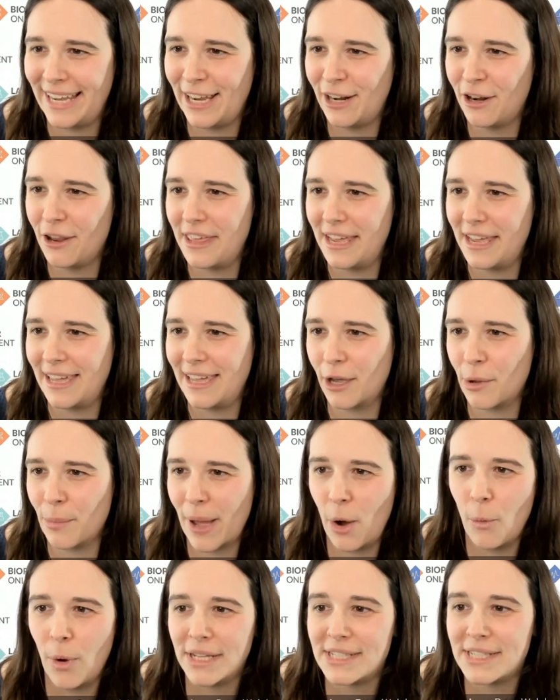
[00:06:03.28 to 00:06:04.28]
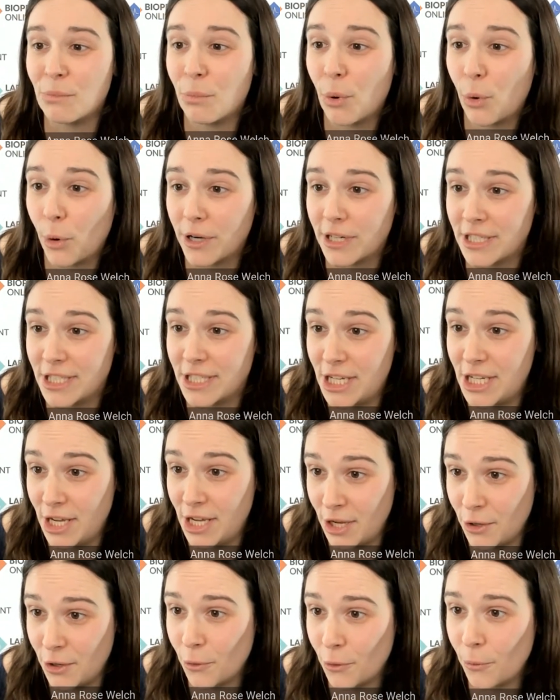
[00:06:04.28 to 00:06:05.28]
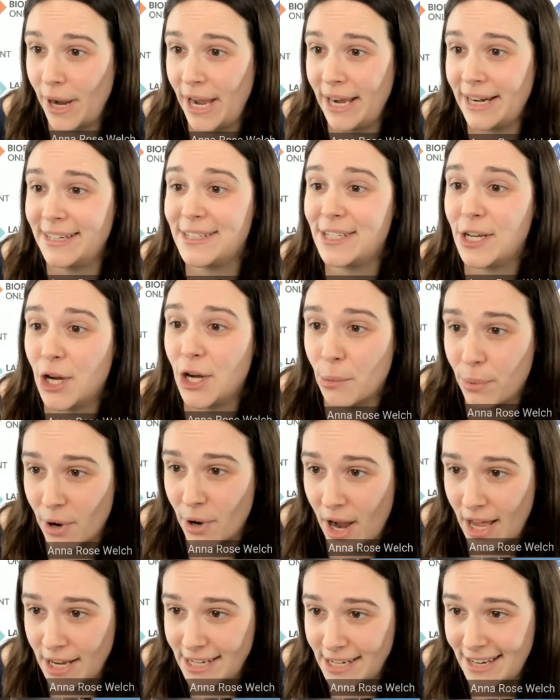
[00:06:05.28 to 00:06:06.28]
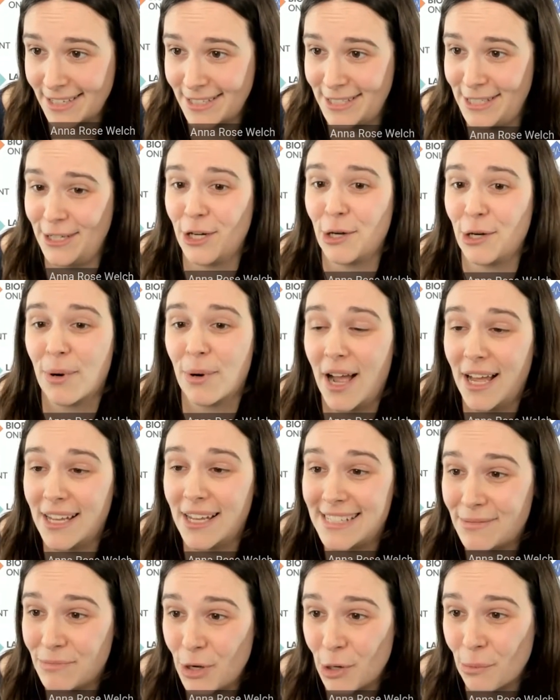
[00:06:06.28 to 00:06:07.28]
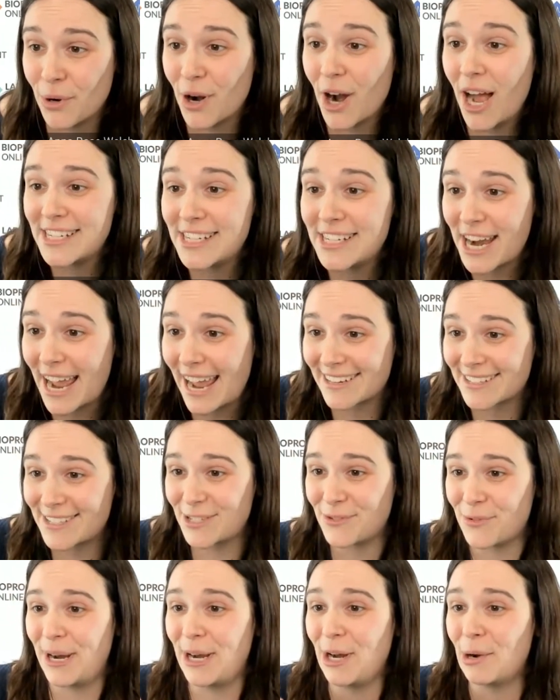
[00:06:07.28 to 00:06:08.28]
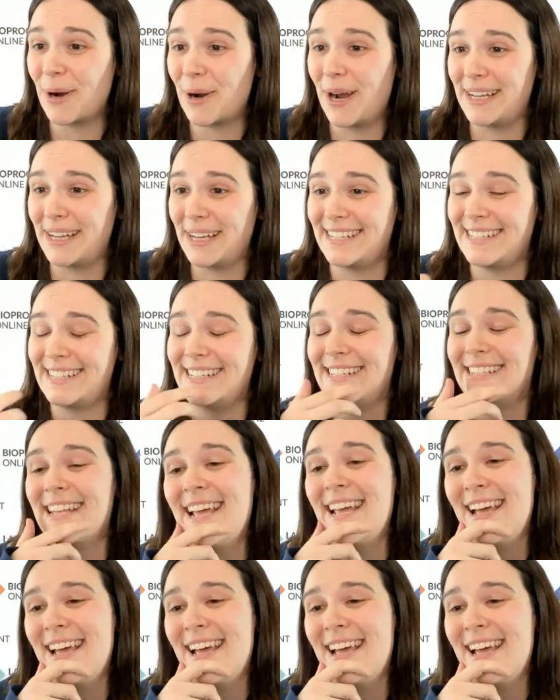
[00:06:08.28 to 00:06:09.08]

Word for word: and thinking about what's important to you, right, and to your product and your projects, right, your processes.